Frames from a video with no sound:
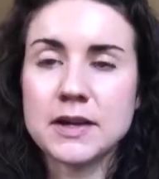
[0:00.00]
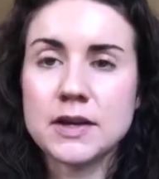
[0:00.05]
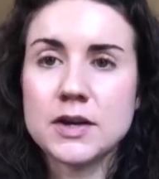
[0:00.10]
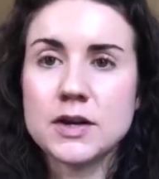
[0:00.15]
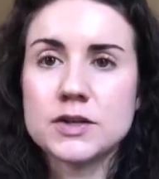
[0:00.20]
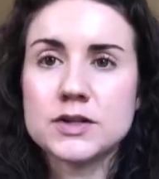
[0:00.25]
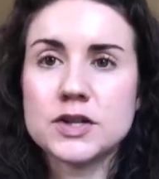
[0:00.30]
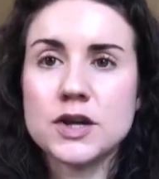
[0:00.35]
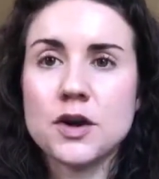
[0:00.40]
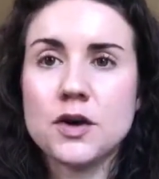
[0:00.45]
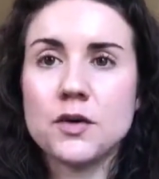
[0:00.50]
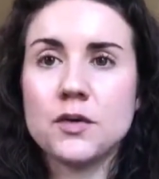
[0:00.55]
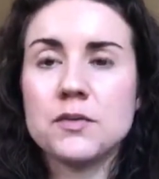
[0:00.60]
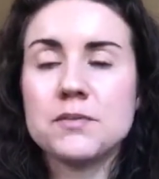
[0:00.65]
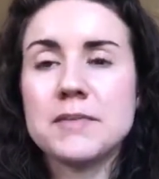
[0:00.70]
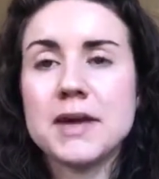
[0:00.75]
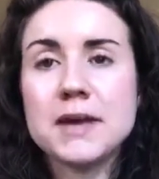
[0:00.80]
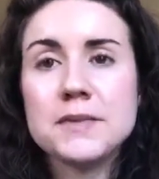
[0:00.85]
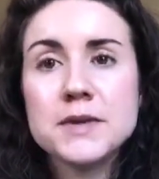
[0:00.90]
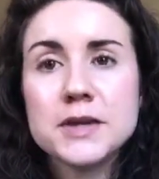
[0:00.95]
So
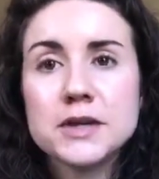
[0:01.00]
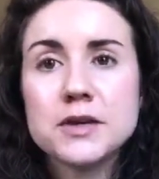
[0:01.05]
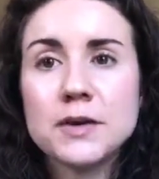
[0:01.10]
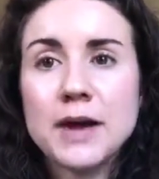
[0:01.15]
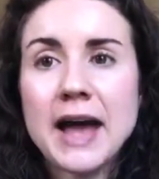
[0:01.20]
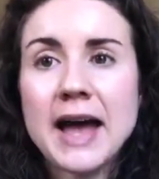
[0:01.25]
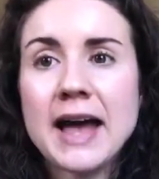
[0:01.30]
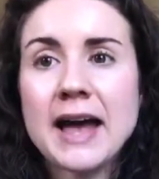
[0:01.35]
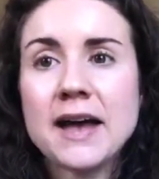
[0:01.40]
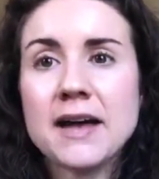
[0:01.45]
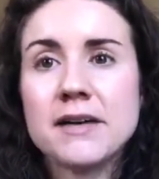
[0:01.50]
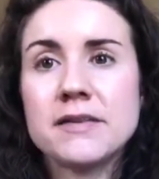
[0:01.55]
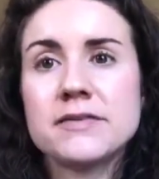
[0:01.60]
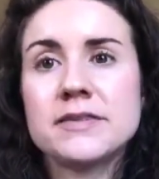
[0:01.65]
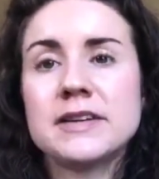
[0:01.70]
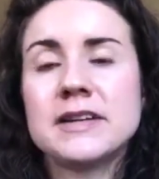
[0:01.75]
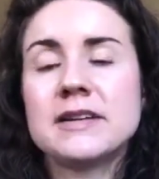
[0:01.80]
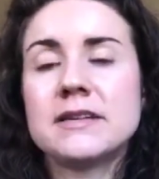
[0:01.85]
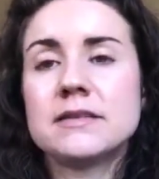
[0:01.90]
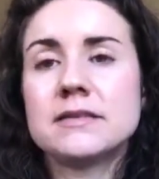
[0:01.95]
maybe you have
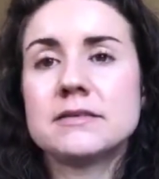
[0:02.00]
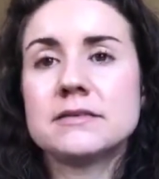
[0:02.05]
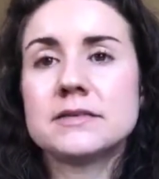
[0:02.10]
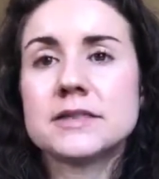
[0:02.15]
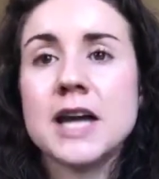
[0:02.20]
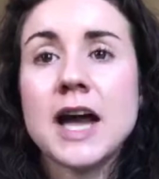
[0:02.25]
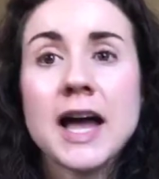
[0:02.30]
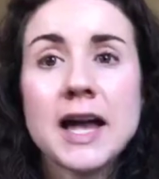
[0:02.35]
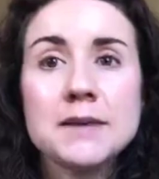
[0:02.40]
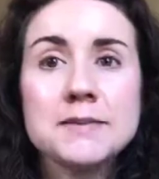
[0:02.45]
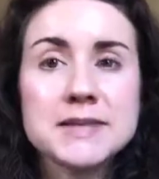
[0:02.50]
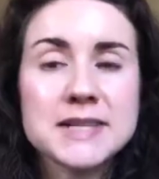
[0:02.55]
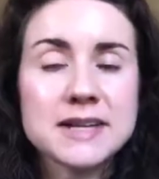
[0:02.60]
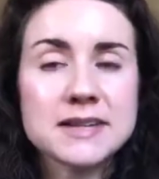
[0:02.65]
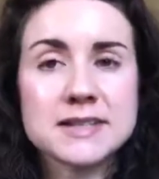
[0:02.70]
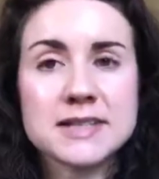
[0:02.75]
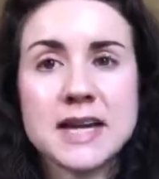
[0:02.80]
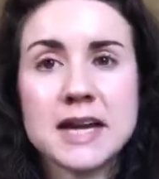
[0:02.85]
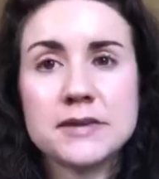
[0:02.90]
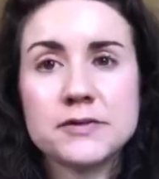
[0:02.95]
time set
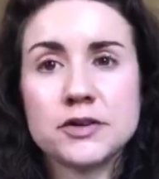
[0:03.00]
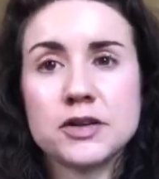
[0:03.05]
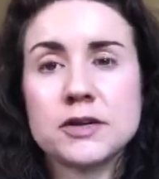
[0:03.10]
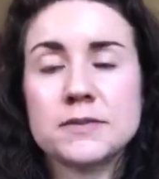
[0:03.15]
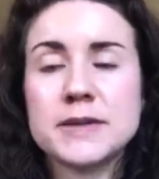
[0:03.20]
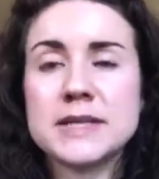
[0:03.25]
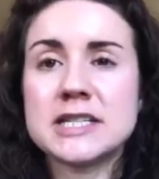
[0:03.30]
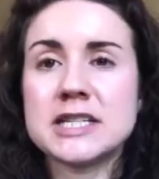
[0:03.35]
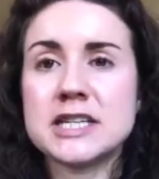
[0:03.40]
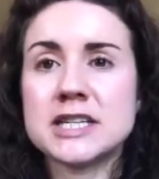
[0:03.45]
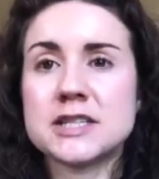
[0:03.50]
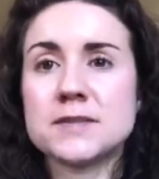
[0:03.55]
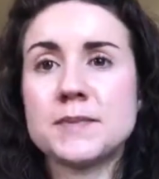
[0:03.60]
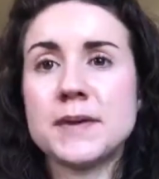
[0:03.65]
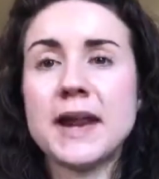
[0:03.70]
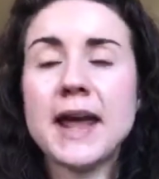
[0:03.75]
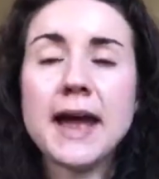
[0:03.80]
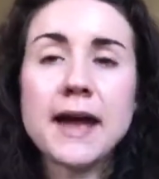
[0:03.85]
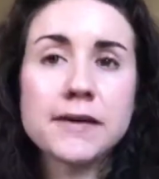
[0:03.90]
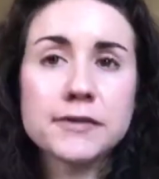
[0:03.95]
aside for your business,
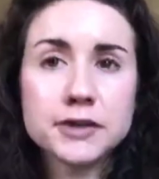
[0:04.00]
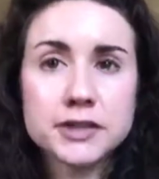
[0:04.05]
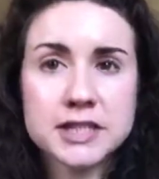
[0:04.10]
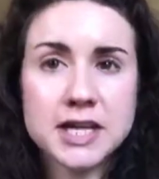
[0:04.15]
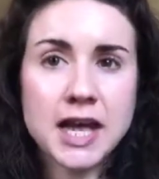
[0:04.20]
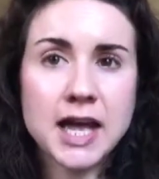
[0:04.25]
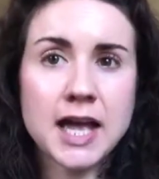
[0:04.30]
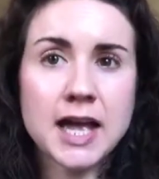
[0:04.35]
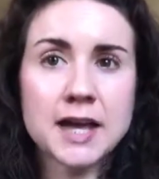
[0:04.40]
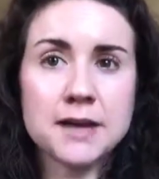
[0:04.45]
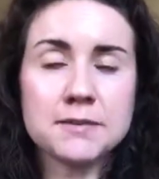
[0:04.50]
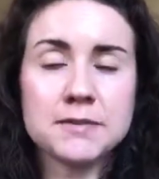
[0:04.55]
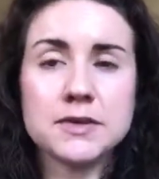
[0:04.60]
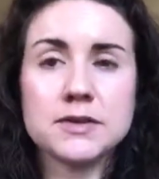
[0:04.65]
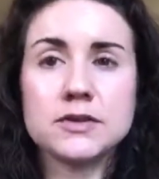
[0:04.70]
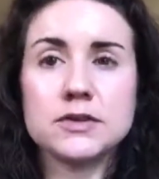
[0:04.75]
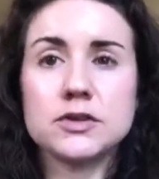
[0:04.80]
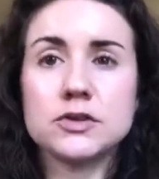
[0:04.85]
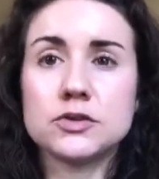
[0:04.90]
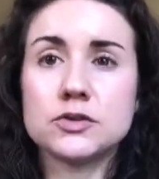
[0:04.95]
but every time
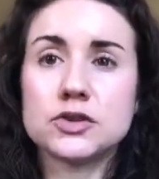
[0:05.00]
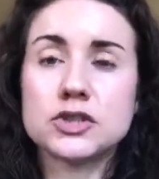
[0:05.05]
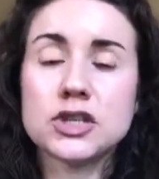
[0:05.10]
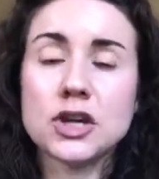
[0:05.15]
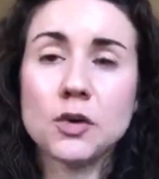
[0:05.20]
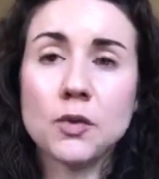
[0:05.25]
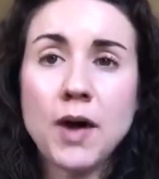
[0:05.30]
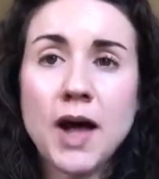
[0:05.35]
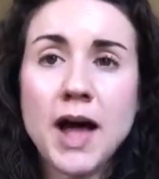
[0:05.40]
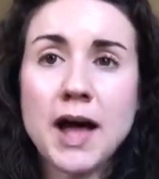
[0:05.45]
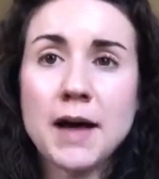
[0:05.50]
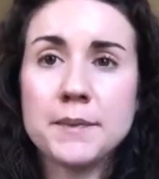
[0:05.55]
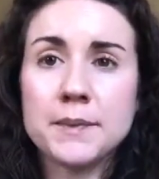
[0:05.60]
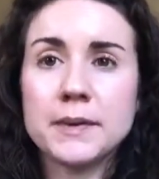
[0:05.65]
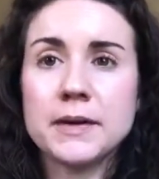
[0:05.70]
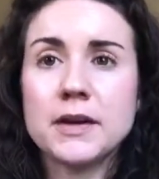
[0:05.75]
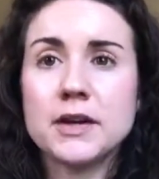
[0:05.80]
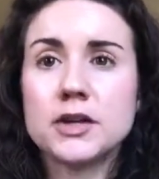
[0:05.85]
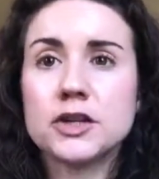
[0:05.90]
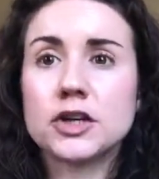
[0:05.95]
you show up,
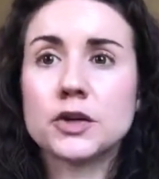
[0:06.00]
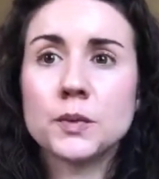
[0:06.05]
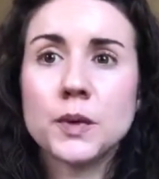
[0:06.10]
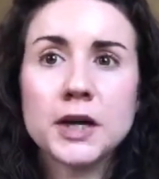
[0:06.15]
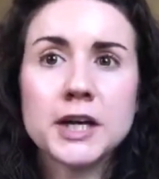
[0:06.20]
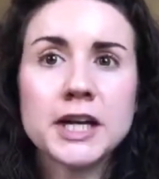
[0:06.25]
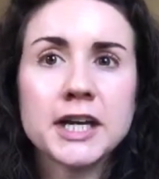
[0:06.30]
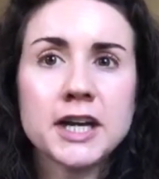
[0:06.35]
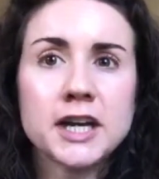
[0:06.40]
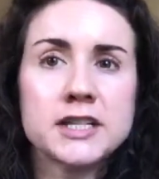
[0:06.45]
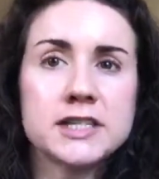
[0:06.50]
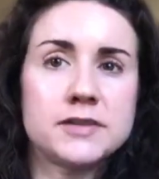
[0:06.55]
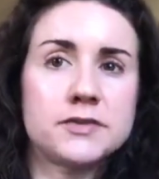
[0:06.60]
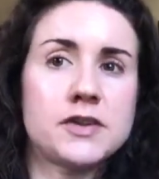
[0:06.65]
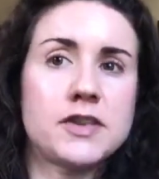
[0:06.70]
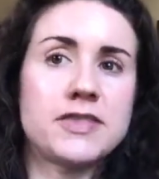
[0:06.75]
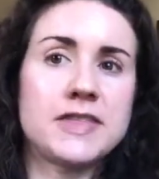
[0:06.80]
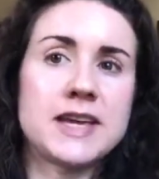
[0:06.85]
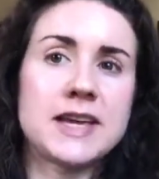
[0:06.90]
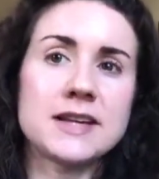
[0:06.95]
you're working on
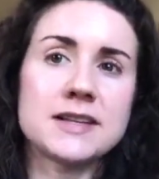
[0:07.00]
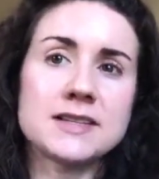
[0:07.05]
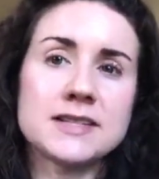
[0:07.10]
different things.